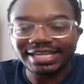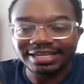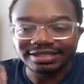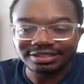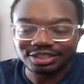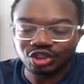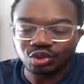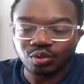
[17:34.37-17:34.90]
And
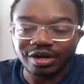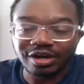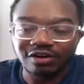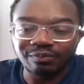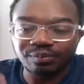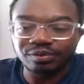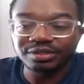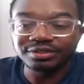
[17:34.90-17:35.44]
it's
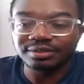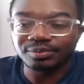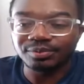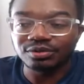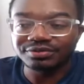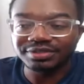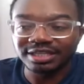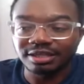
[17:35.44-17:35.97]
12
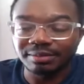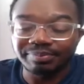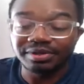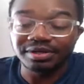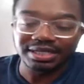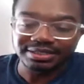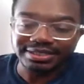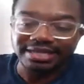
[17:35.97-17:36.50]
principles in the
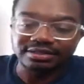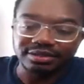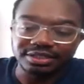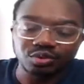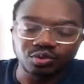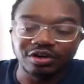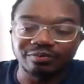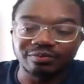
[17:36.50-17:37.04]
book. It's actually
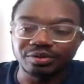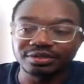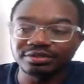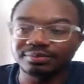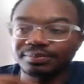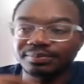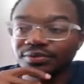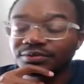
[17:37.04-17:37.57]
12
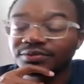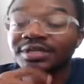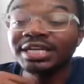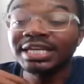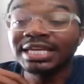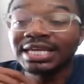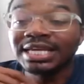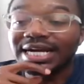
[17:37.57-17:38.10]
principles
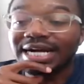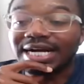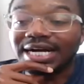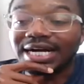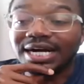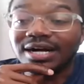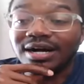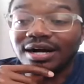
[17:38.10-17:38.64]

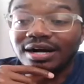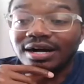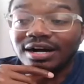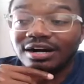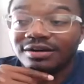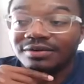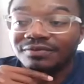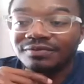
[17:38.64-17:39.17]
uh,
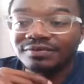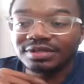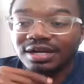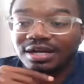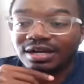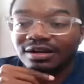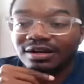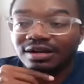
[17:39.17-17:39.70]
of
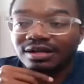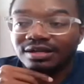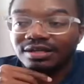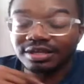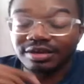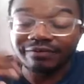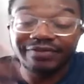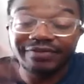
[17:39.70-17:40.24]
uh,
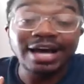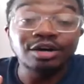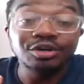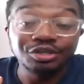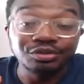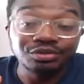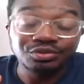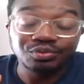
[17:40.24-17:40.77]
their
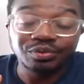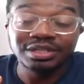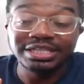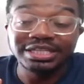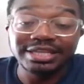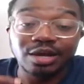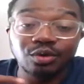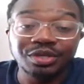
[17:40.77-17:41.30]
values,
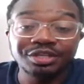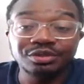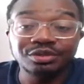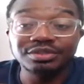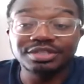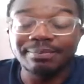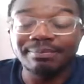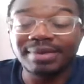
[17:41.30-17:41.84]
really, that we
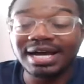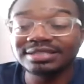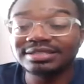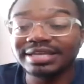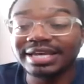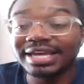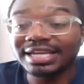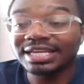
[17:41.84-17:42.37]
use at
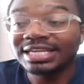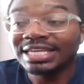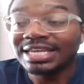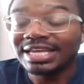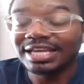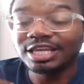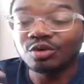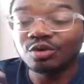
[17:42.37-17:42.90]
MyTech
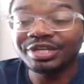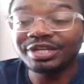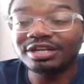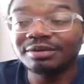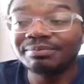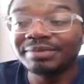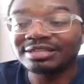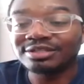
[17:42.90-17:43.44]
and that we
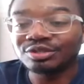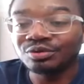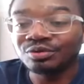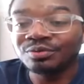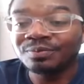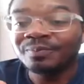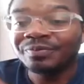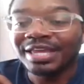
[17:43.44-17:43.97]
commit
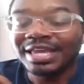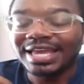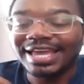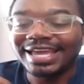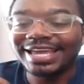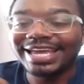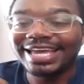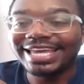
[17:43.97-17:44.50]
to.
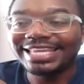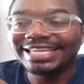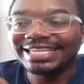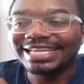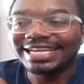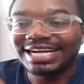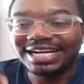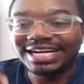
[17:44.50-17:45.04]
And
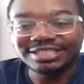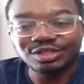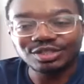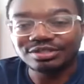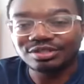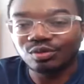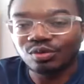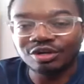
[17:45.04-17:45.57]
uh, so
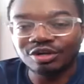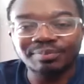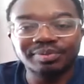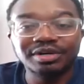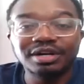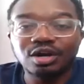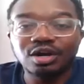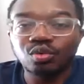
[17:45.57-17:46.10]
it's a
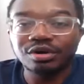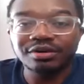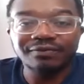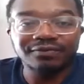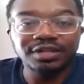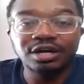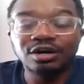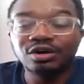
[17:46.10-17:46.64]
workbook, a
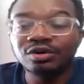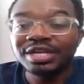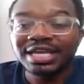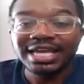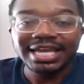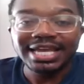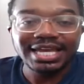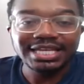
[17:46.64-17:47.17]
workflow,
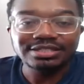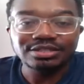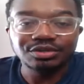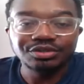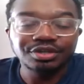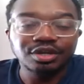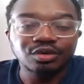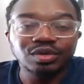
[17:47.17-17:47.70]
and so
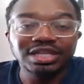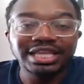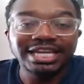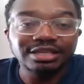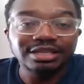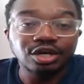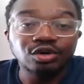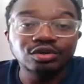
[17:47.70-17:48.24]
you can
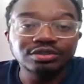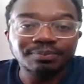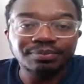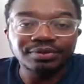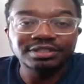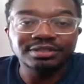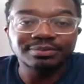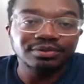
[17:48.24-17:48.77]
relate those
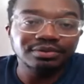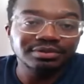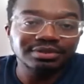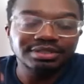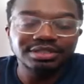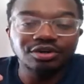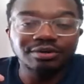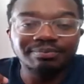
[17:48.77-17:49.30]
principles
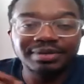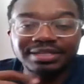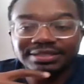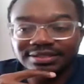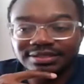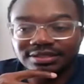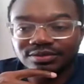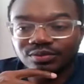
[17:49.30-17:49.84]
to your
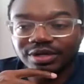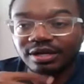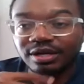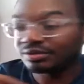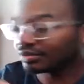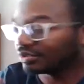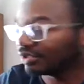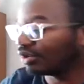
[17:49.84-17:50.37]
business as well.
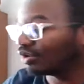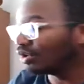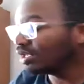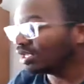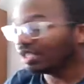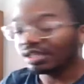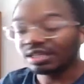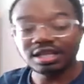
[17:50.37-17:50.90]
So
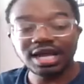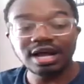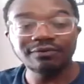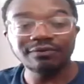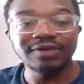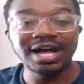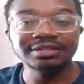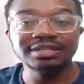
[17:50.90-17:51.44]
I'll
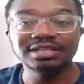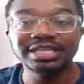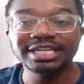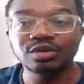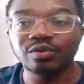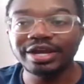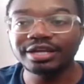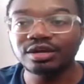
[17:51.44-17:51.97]
find the
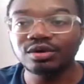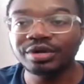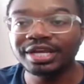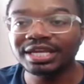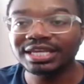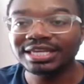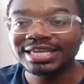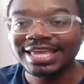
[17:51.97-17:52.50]
link right
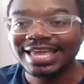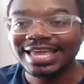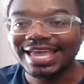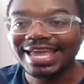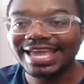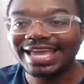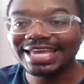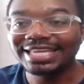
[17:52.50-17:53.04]
quick
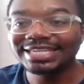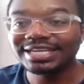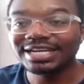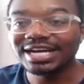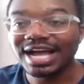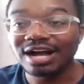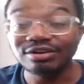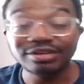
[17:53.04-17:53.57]
and
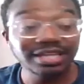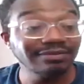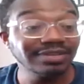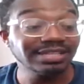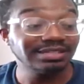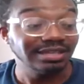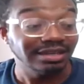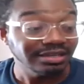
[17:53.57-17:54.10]
uh, I'll give
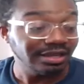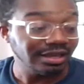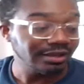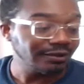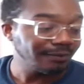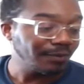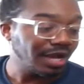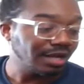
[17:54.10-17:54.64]
it to you.
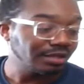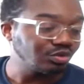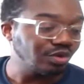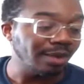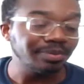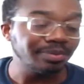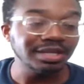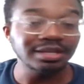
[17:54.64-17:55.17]
I'll
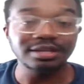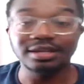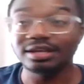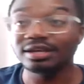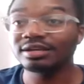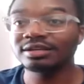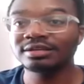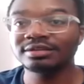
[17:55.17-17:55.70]
drop it in here.